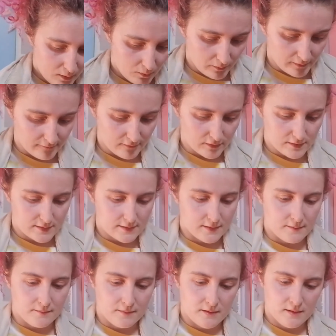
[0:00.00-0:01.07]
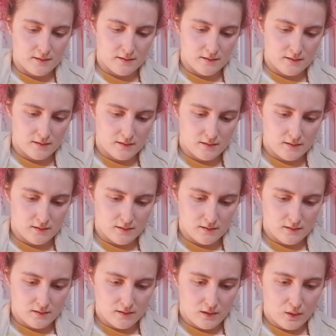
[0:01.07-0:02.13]
We've got some
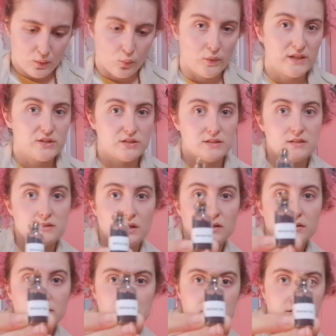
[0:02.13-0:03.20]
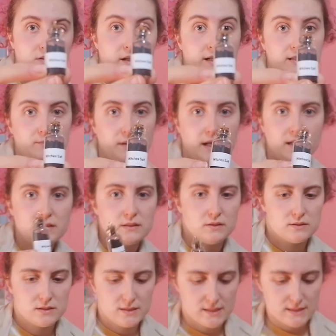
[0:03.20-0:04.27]
witch's salt, so that's black
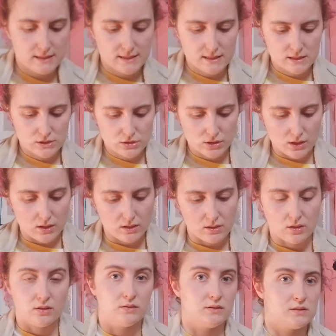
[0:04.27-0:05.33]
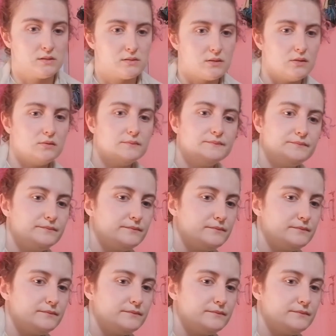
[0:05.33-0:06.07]
salt. So this is charcoal and salt.